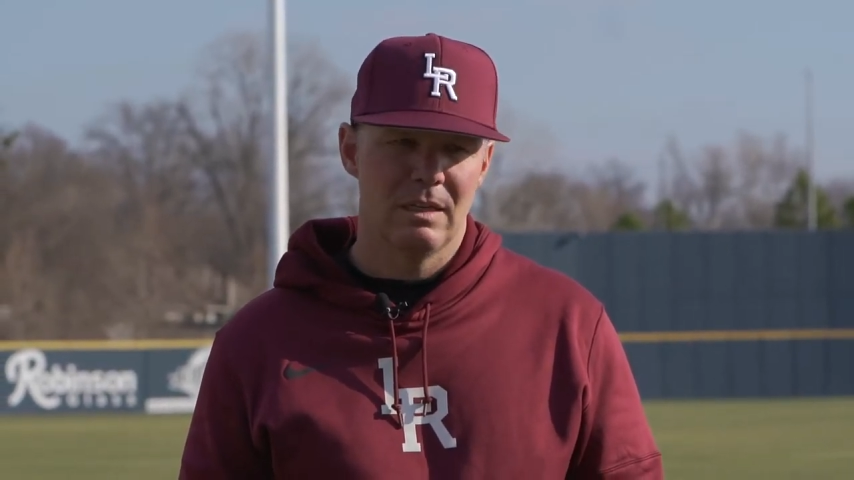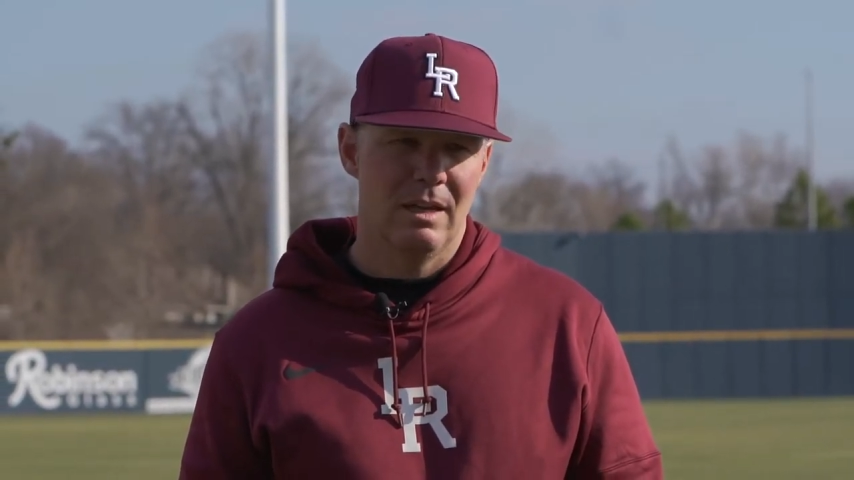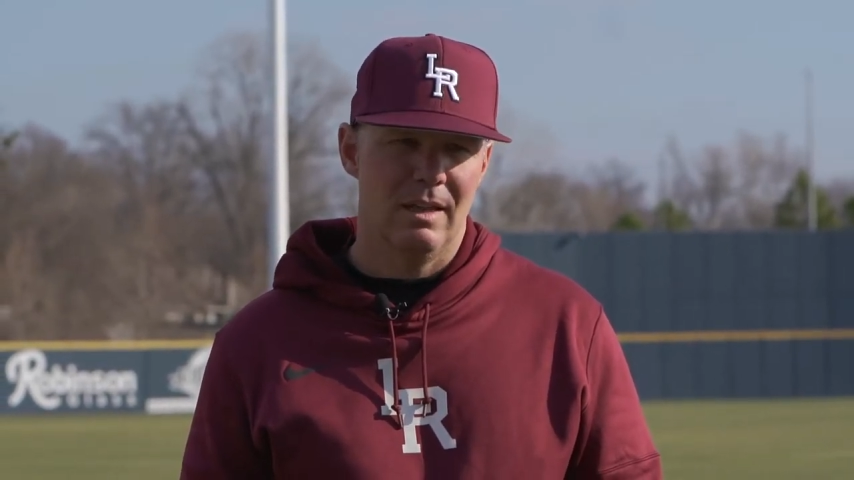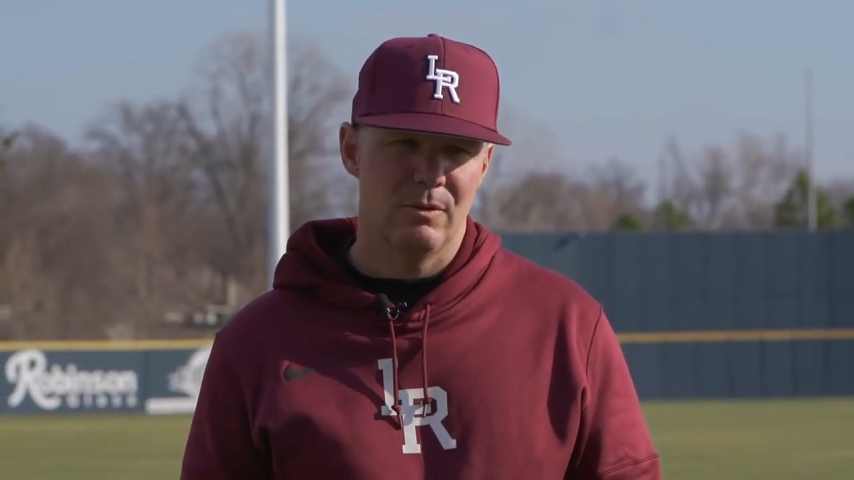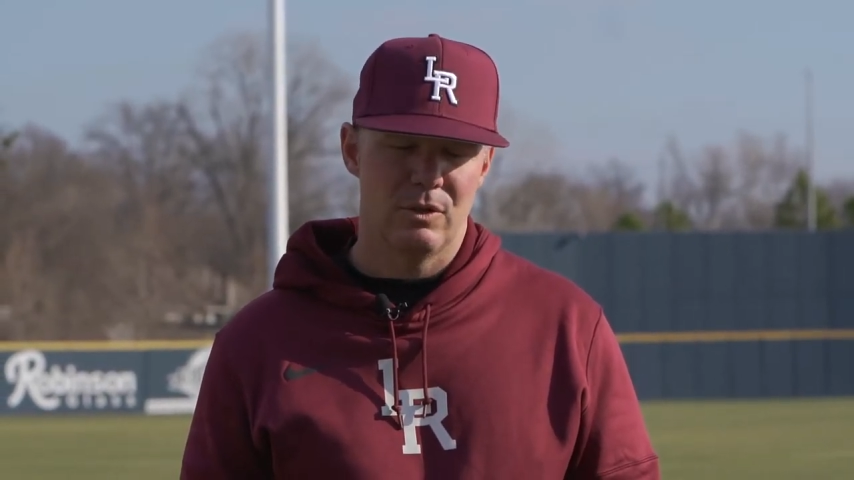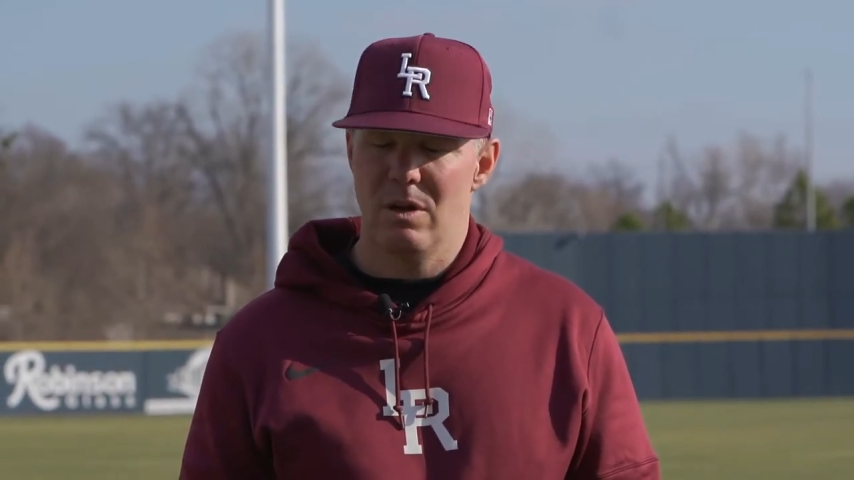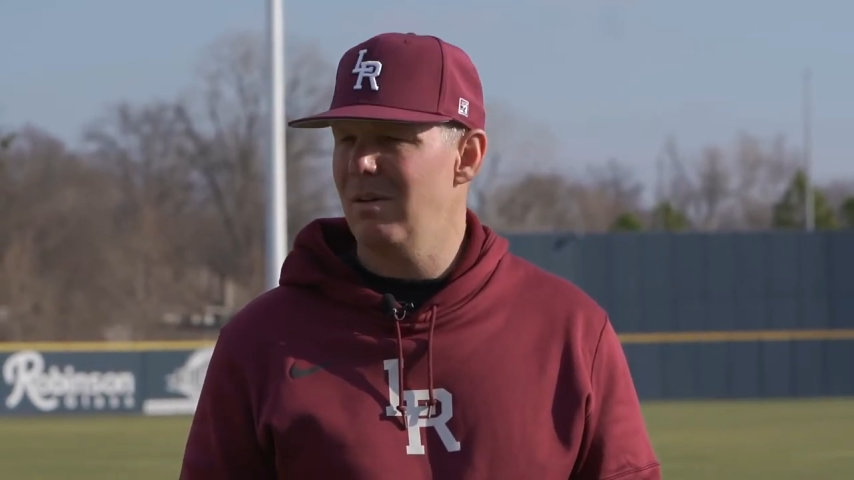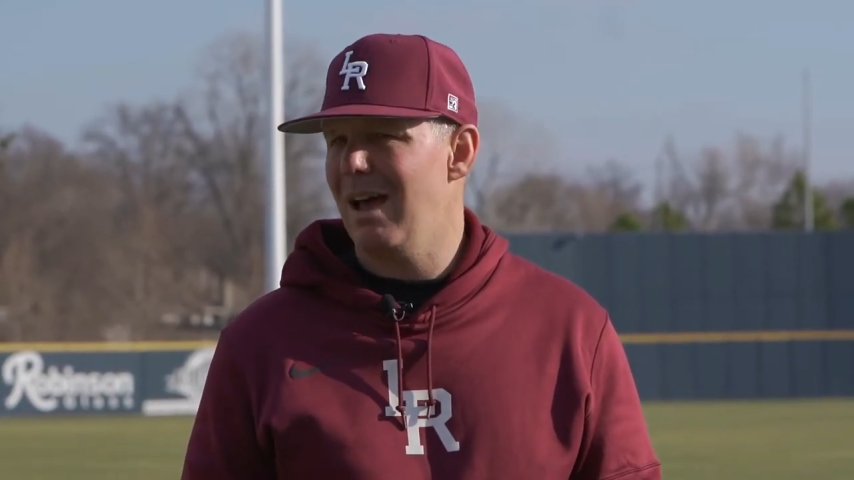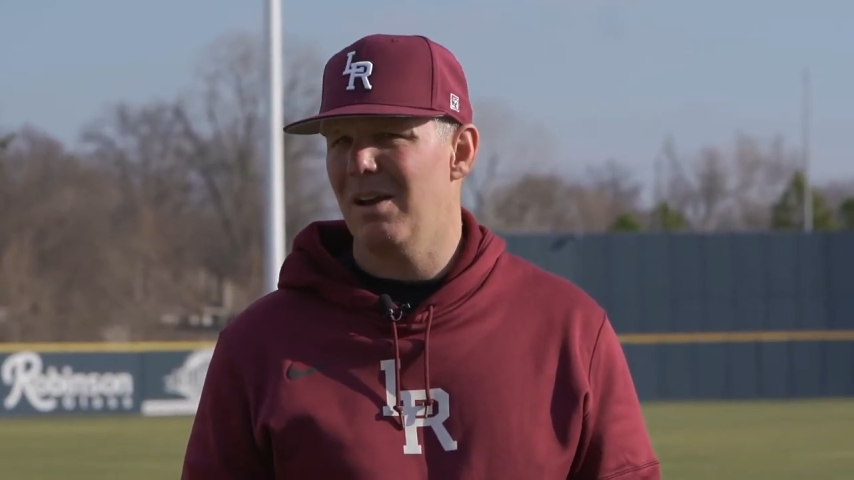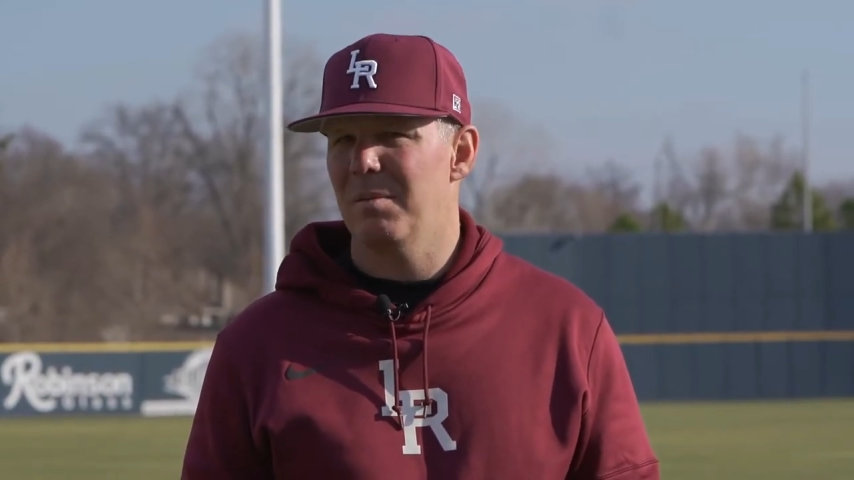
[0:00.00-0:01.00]
And there was no
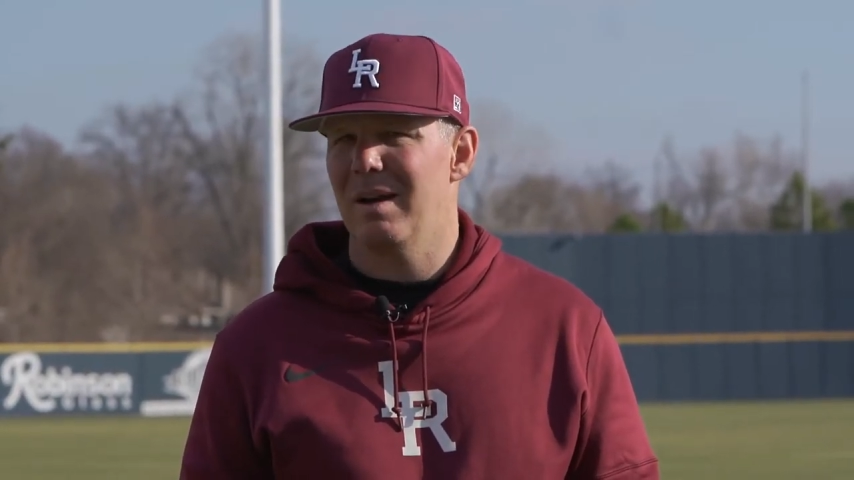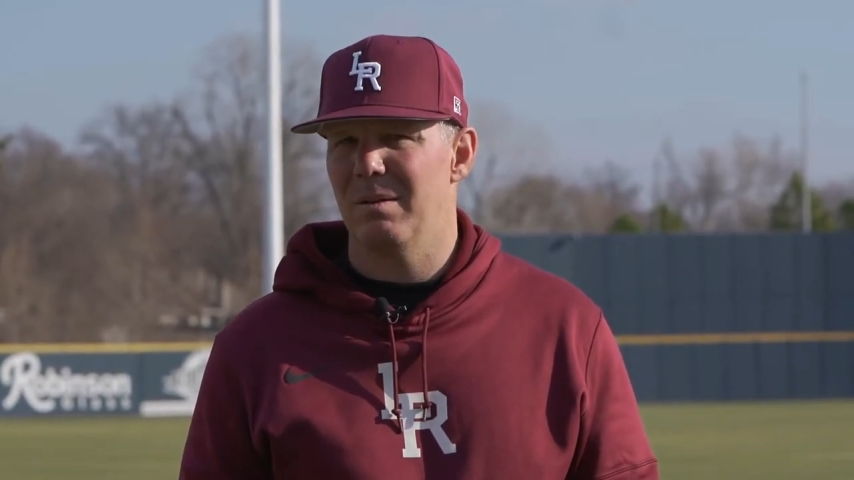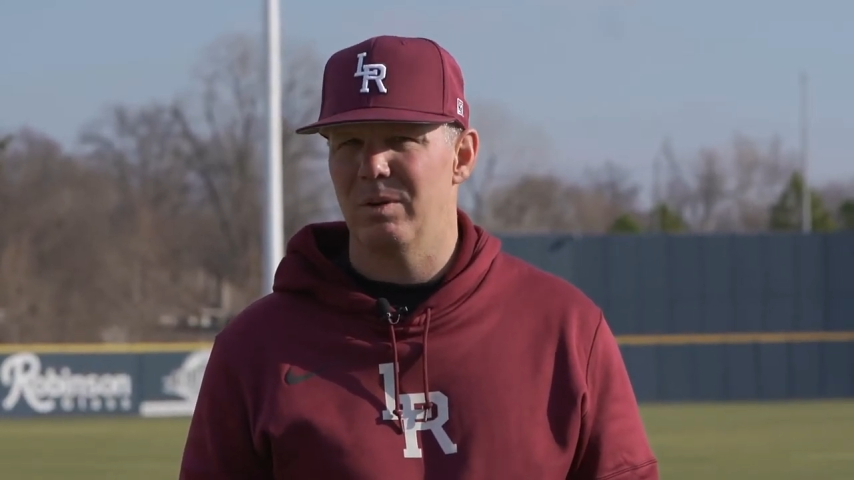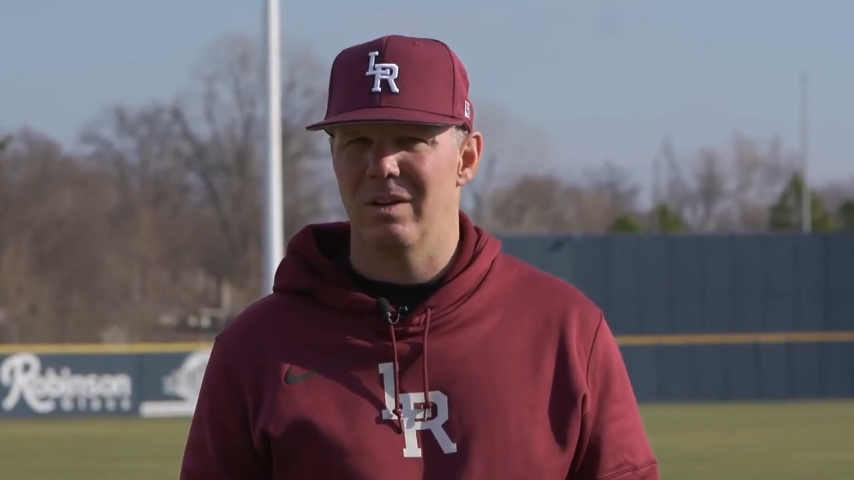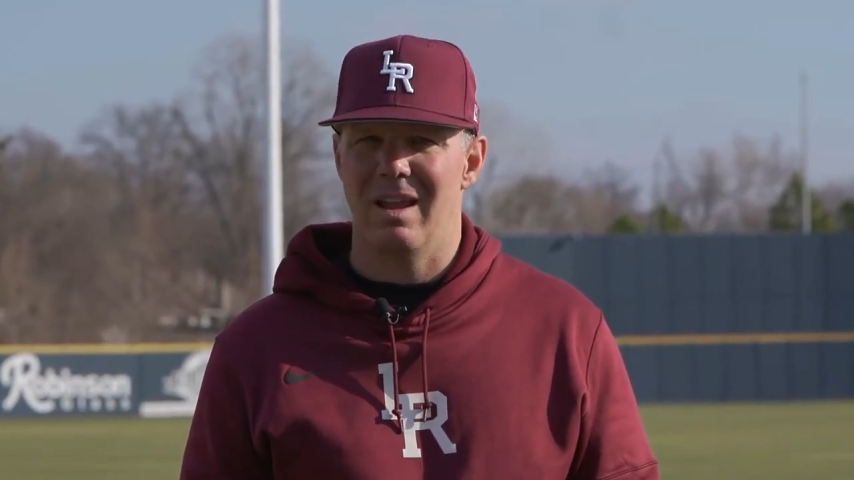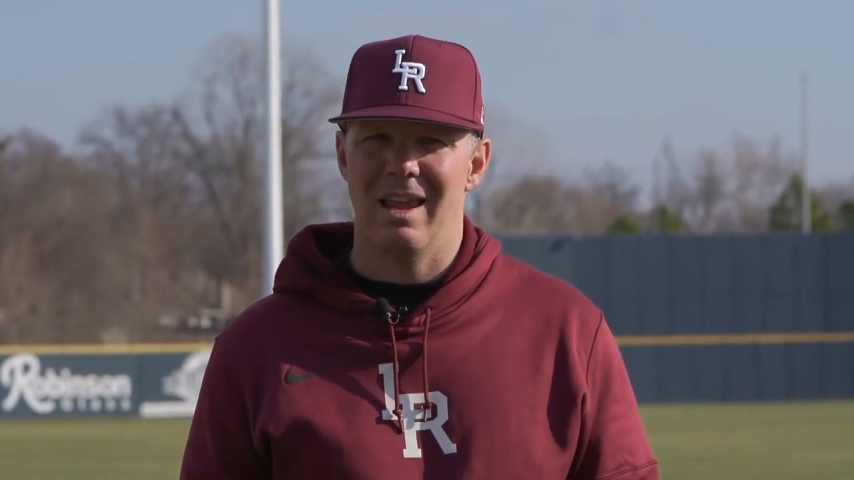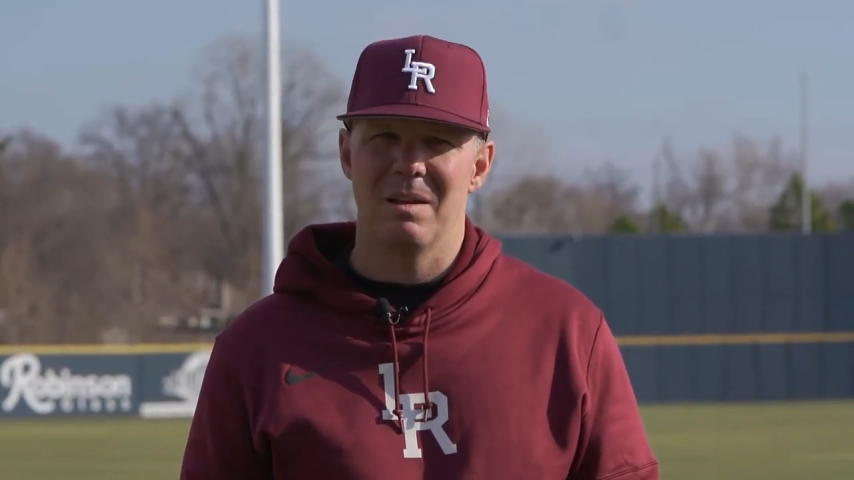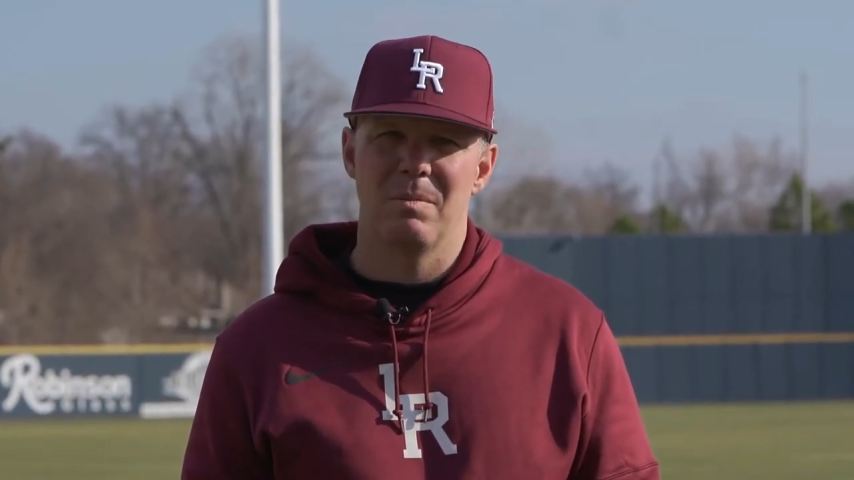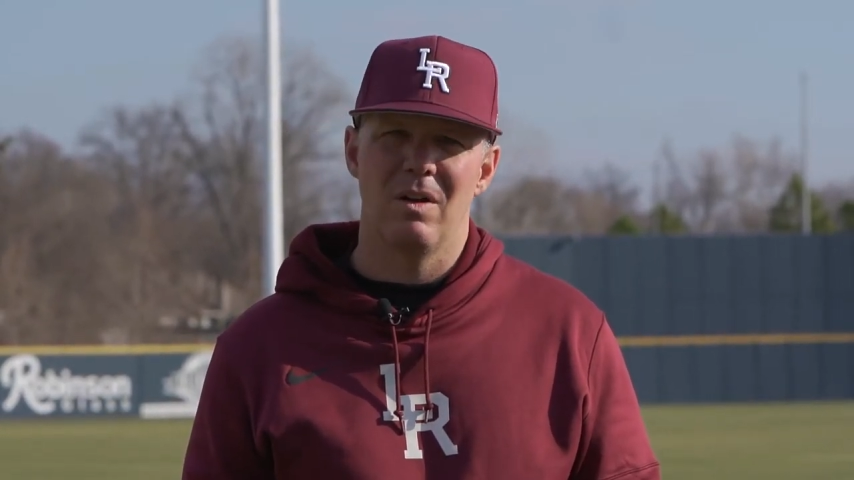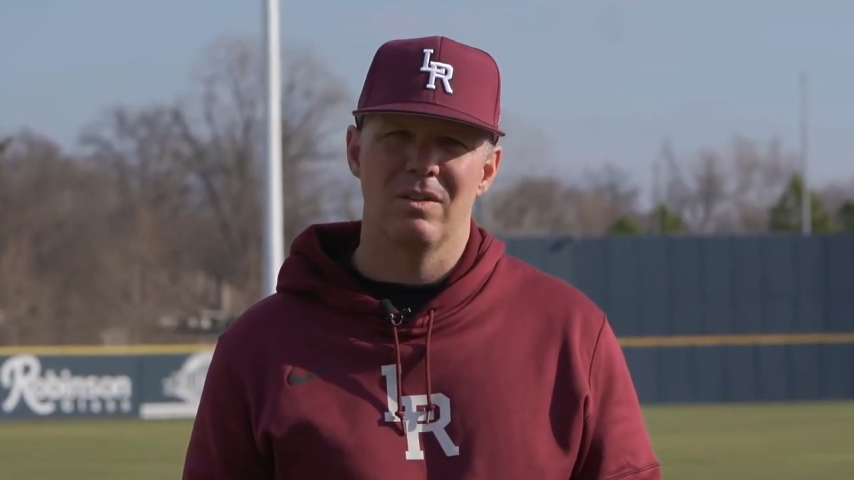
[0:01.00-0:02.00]
doubt in our mind we were going to hand
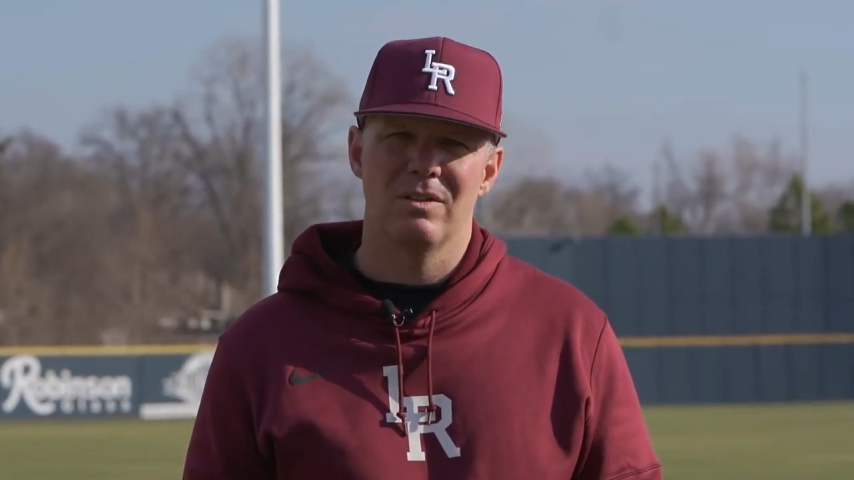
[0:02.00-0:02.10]
the ball